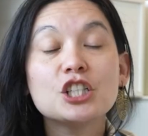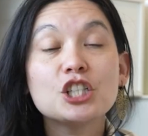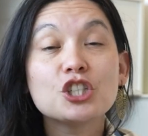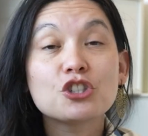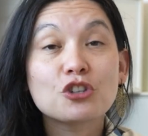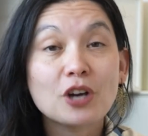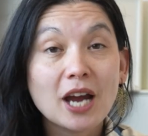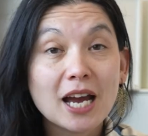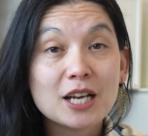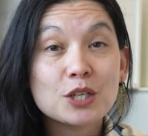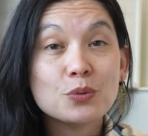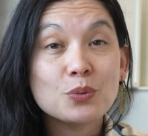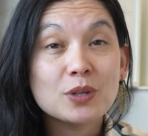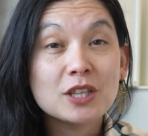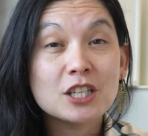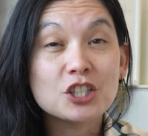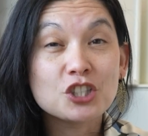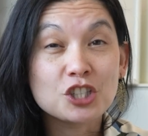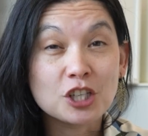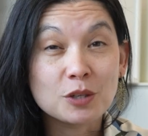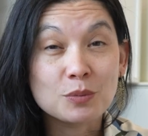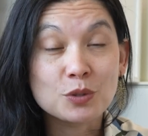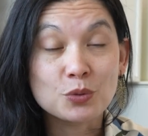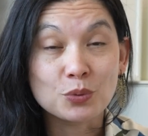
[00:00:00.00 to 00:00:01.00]
She tracked when the
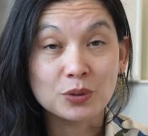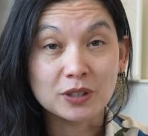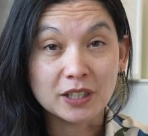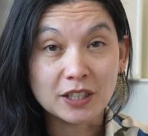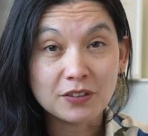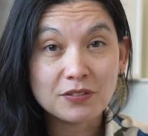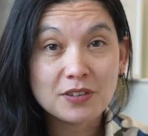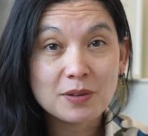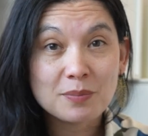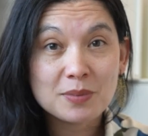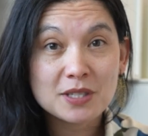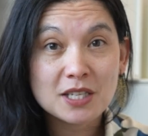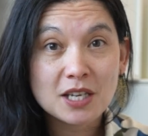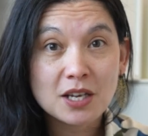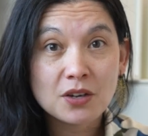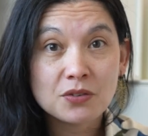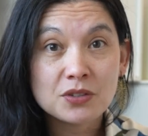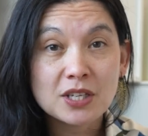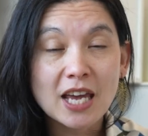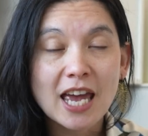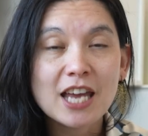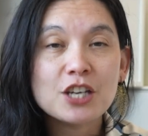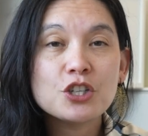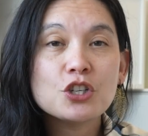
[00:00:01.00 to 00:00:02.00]
chimps relieved
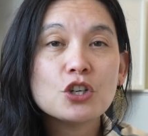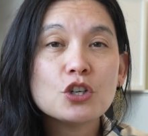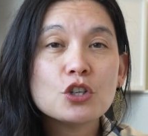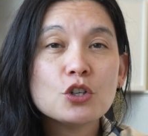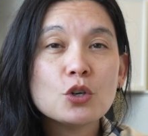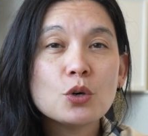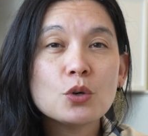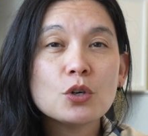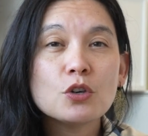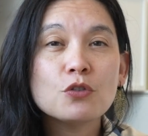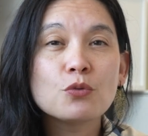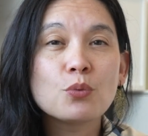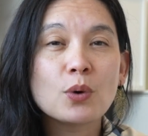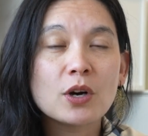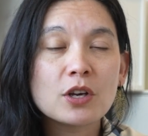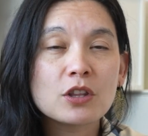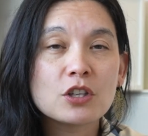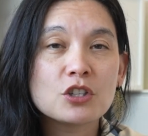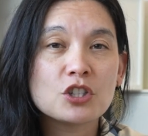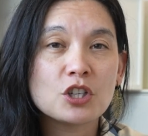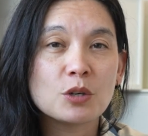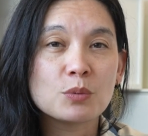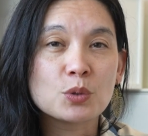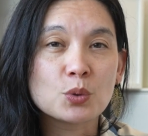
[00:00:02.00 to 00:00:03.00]
themselves and took note of where
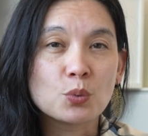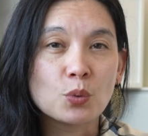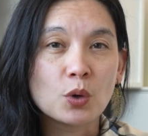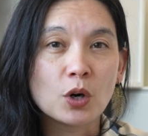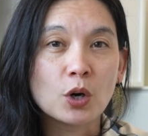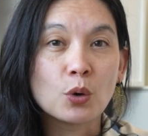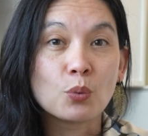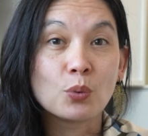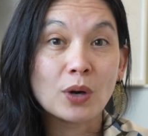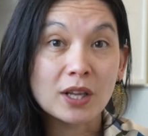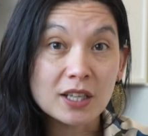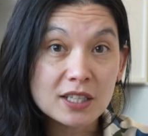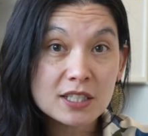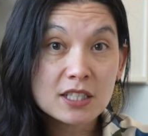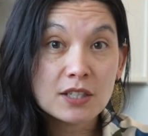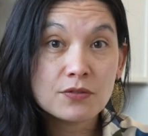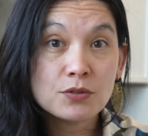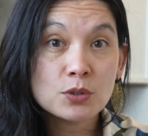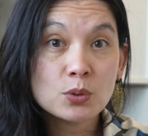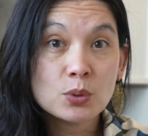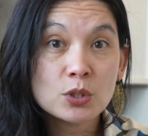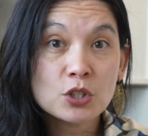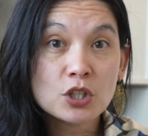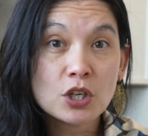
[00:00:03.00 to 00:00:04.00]
the chimps were
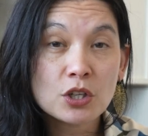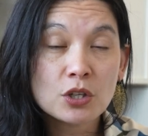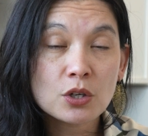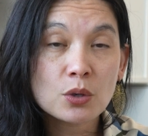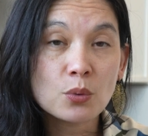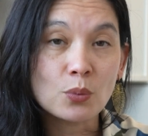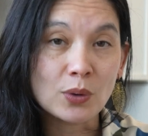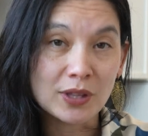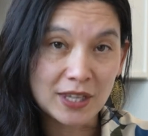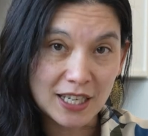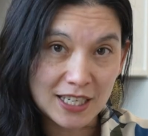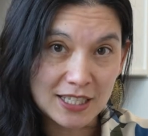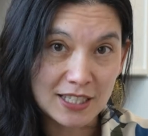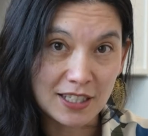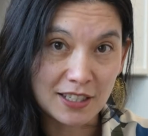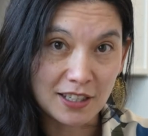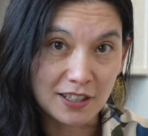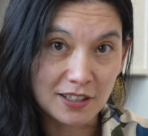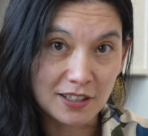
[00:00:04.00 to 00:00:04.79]
relative to each other when they did